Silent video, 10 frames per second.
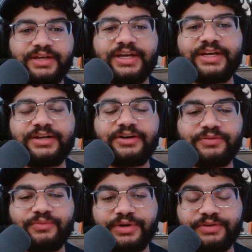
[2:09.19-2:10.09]
and
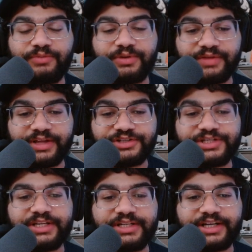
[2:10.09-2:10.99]
whatever the
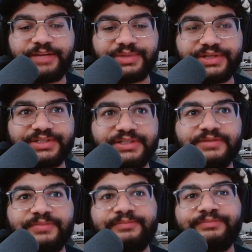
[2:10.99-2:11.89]
entity type is,
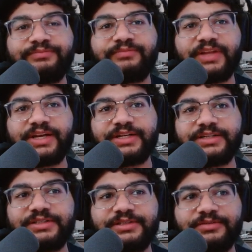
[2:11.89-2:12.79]

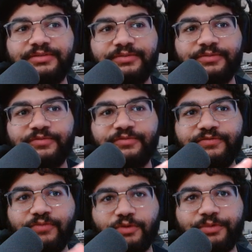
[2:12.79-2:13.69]
and
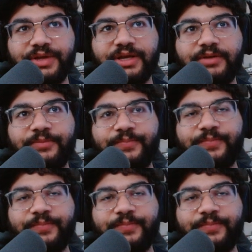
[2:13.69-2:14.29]
forming